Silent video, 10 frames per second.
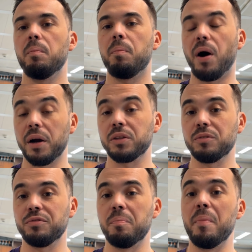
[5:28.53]
part
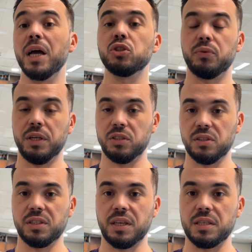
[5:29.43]
of measuring
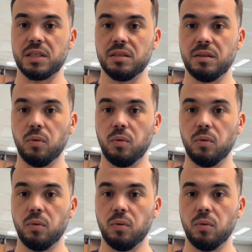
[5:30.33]
success